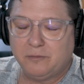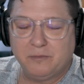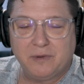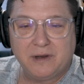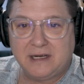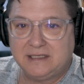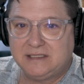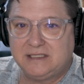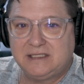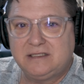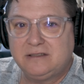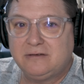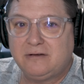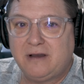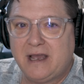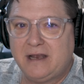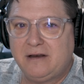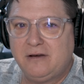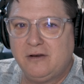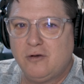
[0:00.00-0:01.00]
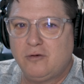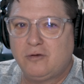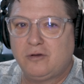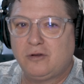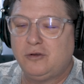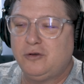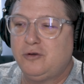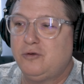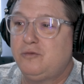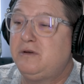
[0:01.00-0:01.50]
but I still had no
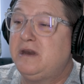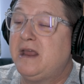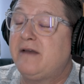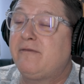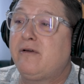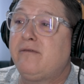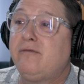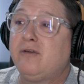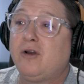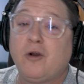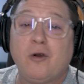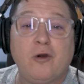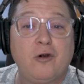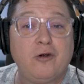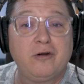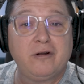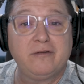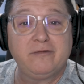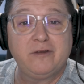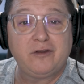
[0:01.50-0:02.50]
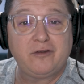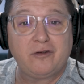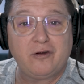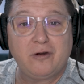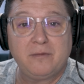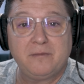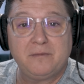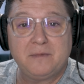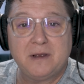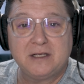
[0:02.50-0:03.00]
clue, never even heard of the
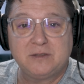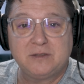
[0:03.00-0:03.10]
term